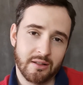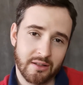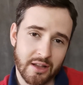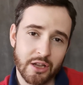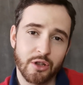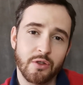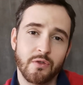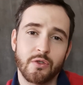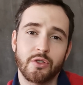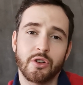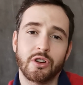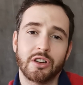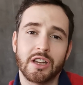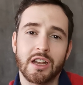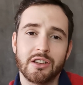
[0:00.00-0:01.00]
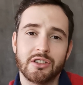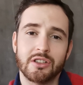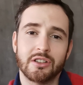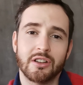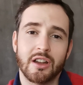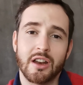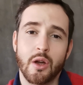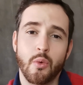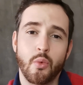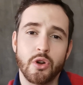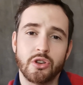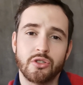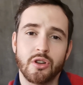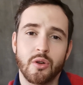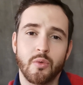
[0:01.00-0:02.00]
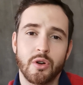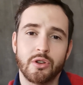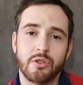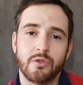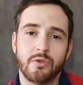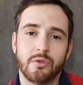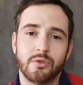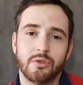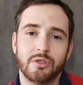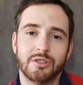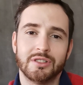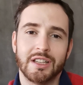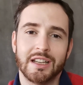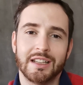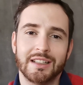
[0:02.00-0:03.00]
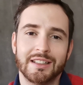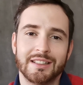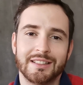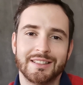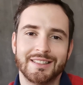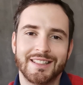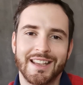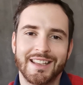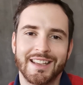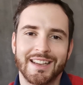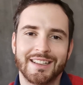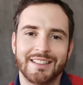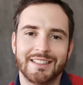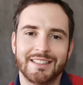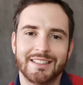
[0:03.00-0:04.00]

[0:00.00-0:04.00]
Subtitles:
thank you for your attention, and I wish you a wonderful day. Take care.